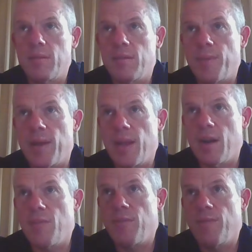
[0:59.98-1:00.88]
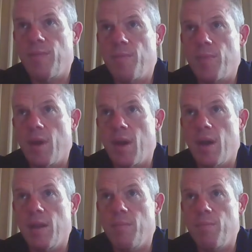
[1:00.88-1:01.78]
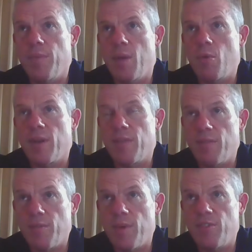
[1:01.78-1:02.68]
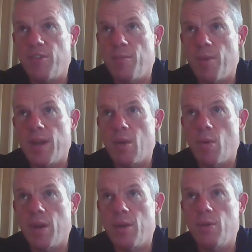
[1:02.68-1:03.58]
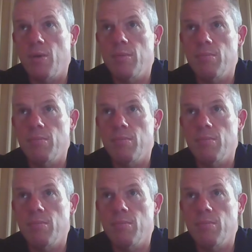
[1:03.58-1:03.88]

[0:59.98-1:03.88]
depending on, and then we'll give the information to Mining One, who will